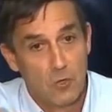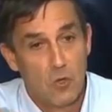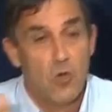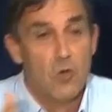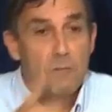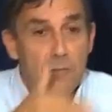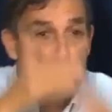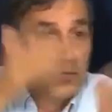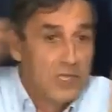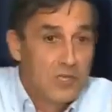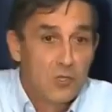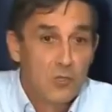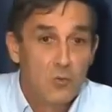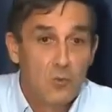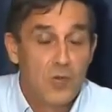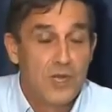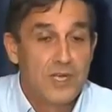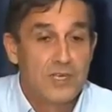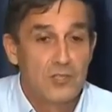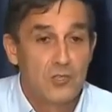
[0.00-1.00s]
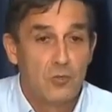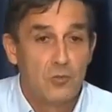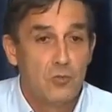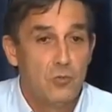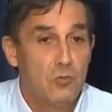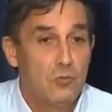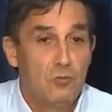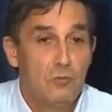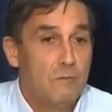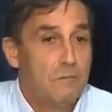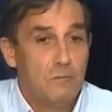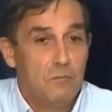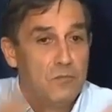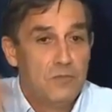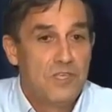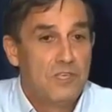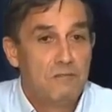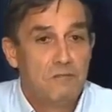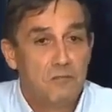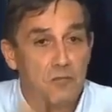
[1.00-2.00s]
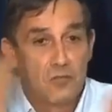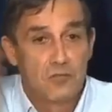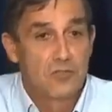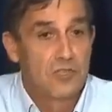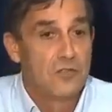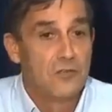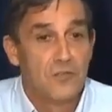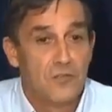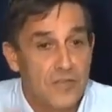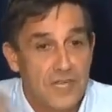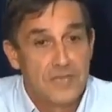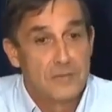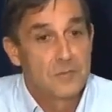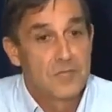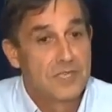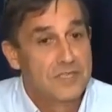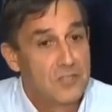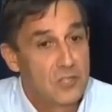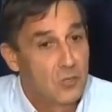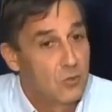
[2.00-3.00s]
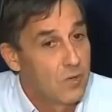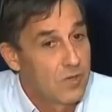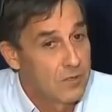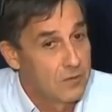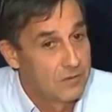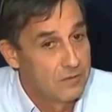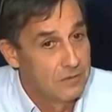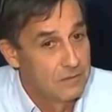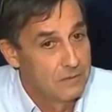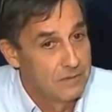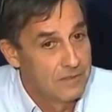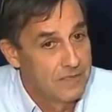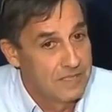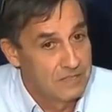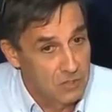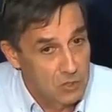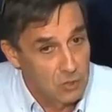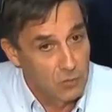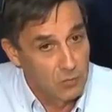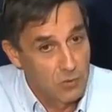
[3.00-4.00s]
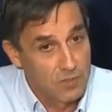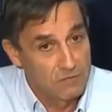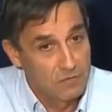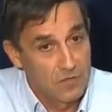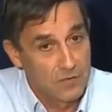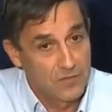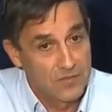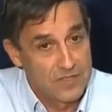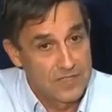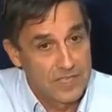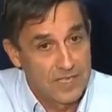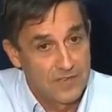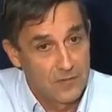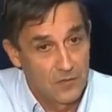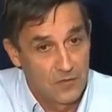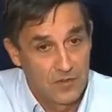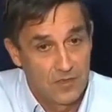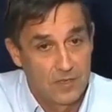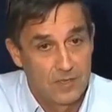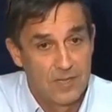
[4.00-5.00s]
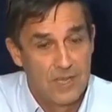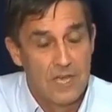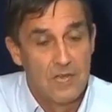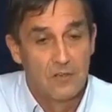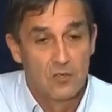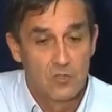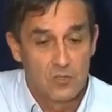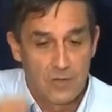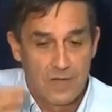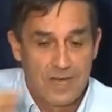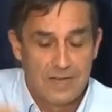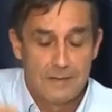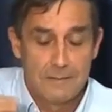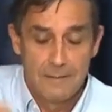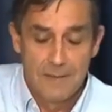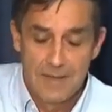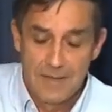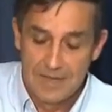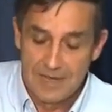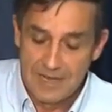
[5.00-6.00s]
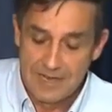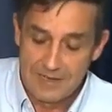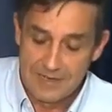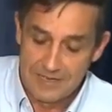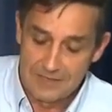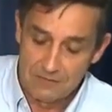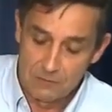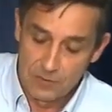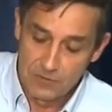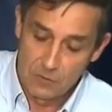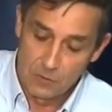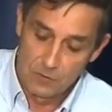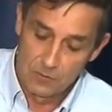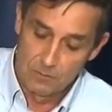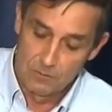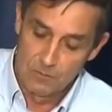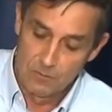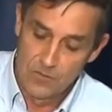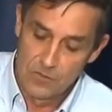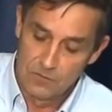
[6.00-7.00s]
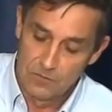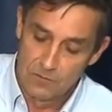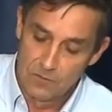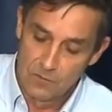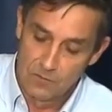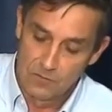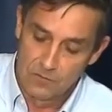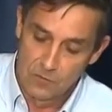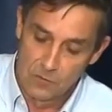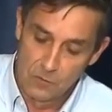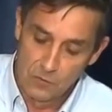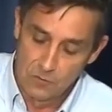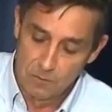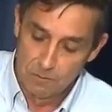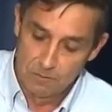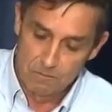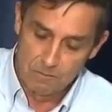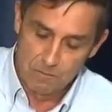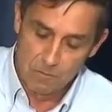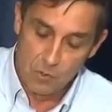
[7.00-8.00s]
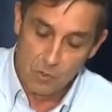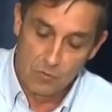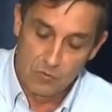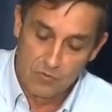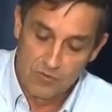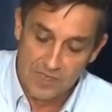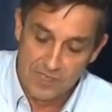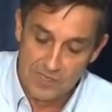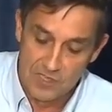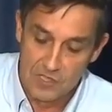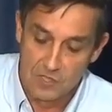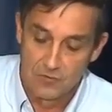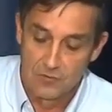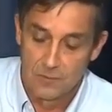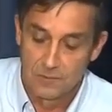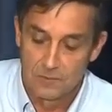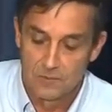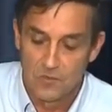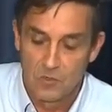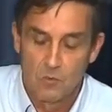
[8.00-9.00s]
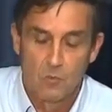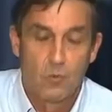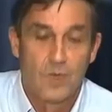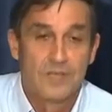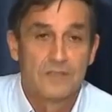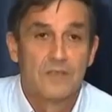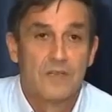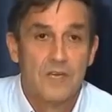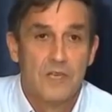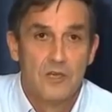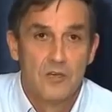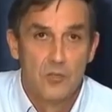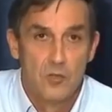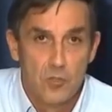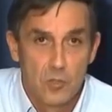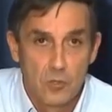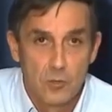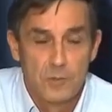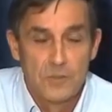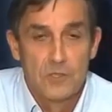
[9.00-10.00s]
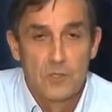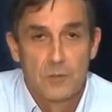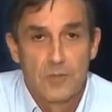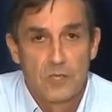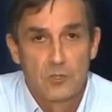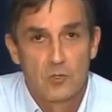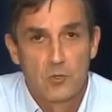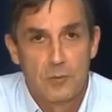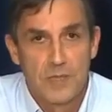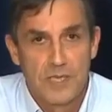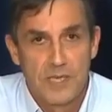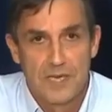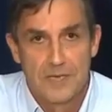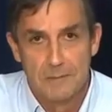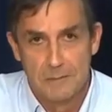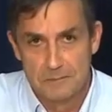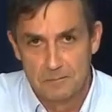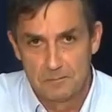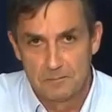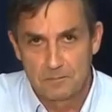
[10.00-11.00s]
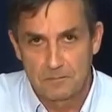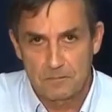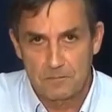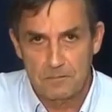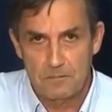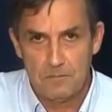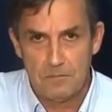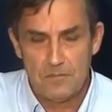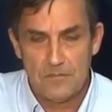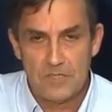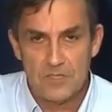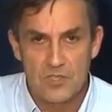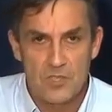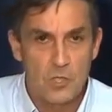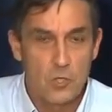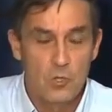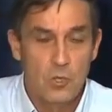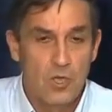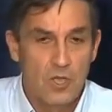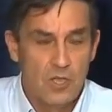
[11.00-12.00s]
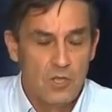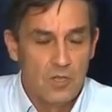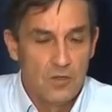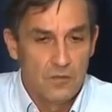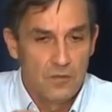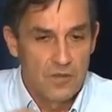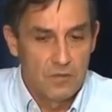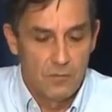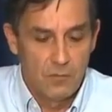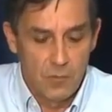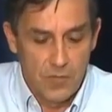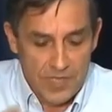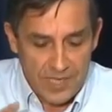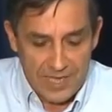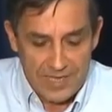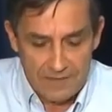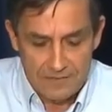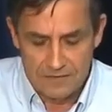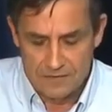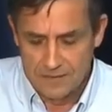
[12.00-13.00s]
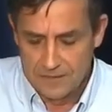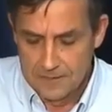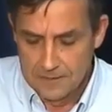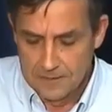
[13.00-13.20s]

opening the way to default on debts and so on. And so we've got this kind of thing. I'll end with a few more things on what Europe is about to become. So we have